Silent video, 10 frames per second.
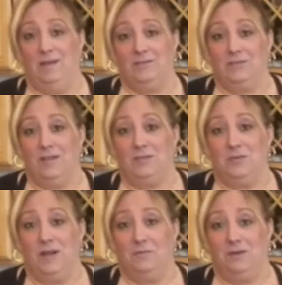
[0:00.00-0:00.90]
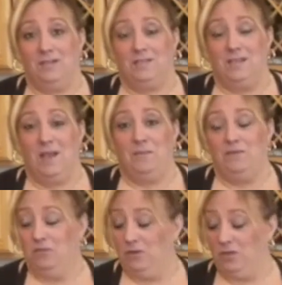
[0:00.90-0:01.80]
So that's what I want to see. How
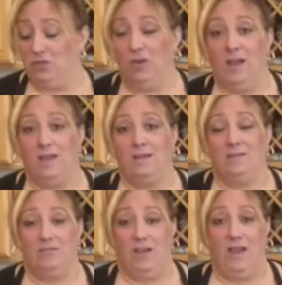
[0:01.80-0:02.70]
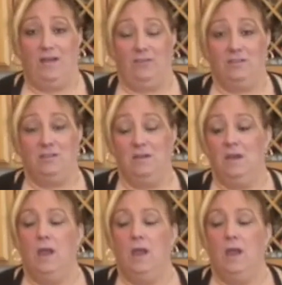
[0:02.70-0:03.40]
many of you want to try it if you haven't?